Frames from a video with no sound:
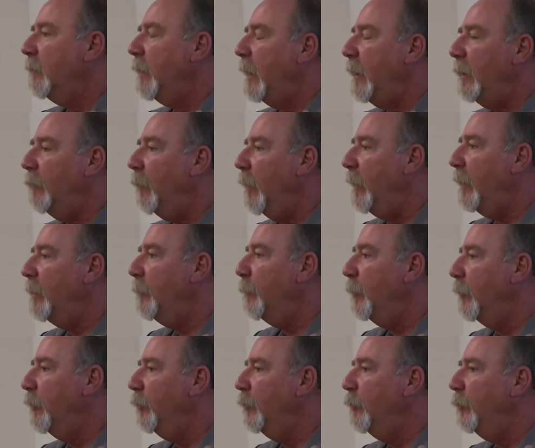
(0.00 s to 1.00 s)
getting ready to
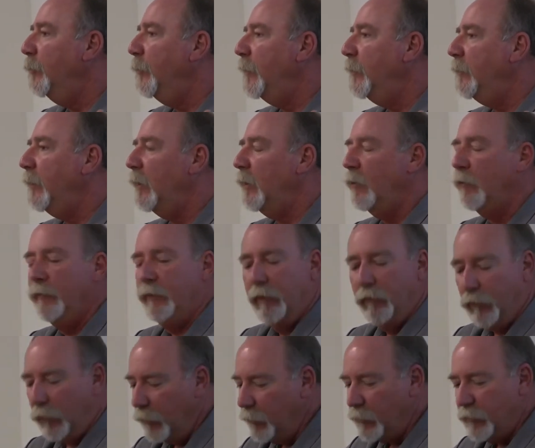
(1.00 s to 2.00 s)
bloom, and
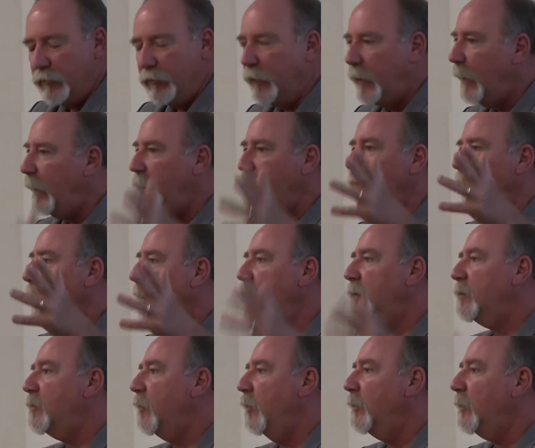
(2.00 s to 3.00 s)
the roses are getting ready
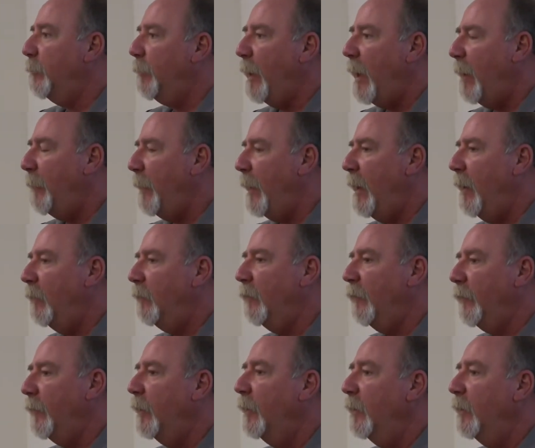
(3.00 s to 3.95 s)
to start to pop out.